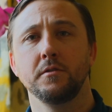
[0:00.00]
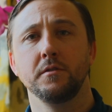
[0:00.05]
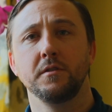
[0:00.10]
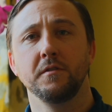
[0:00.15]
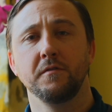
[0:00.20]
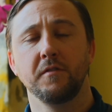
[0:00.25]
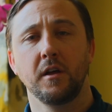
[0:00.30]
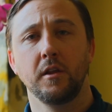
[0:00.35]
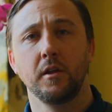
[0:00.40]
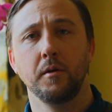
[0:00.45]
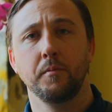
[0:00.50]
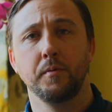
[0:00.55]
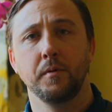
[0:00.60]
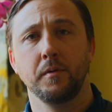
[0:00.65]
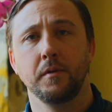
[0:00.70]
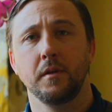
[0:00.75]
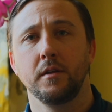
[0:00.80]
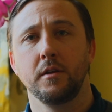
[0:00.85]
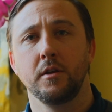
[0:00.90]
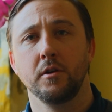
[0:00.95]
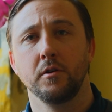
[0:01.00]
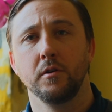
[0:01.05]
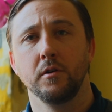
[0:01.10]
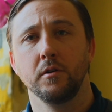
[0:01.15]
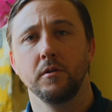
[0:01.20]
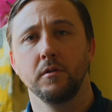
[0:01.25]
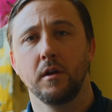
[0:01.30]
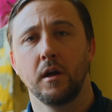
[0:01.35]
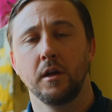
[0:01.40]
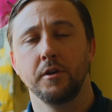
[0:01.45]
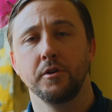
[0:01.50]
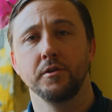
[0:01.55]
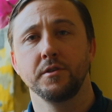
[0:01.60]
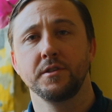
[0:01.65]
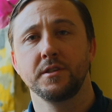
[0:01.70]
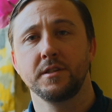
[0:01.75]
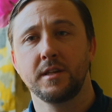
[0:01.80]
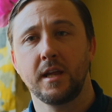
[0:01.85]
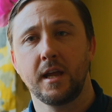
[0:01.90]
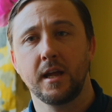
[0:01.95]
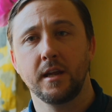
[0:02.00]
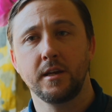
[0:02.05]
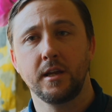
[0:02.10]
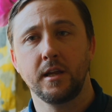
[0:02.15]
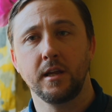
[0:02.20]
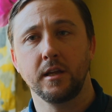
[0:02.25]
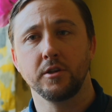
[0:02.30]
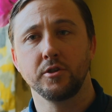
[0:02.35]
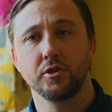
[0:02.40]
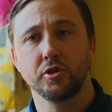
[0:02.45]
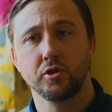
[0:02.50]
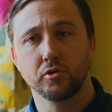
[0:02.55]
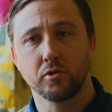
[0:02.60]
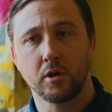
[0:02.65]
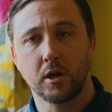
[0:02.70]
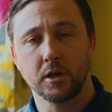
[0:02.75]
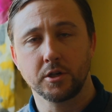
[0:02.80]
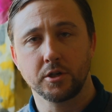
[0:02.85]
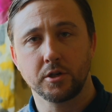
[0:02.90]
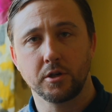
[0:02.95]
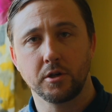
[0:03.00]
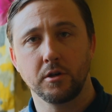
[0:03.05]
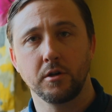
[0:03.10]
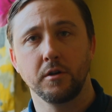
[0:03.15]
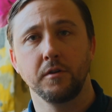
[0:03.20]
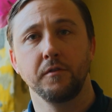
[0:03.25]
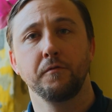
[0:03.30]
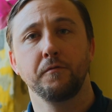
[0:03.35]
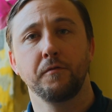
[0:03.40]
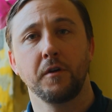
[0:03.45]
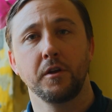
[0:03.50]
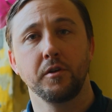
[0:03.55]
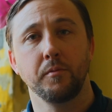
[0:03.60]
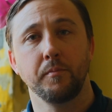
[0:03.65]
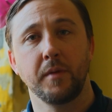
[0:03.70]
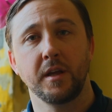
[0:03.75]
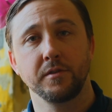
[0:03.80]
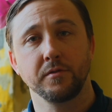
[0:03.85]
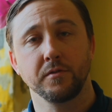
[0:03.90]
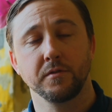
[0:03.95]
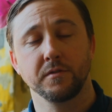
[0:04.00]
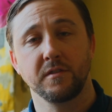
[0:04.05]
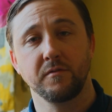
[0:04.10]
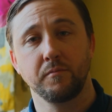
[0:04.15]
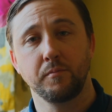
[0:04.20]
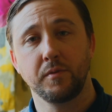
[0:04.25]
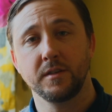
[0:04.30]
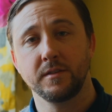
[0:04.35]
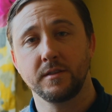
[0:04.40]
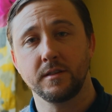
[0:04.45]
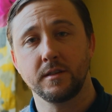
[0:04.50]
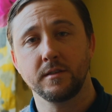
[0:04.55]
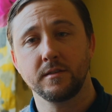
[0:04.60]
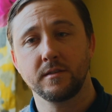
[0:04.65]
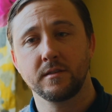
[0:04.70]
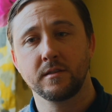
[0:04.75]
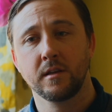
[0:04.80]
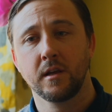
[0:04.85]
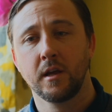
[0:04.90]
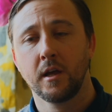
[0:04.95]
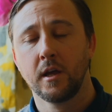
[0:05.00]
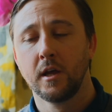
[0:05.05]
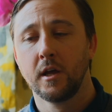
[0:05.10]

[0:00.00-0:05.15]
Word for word: to develop your understanding and structure and fundamentals of business,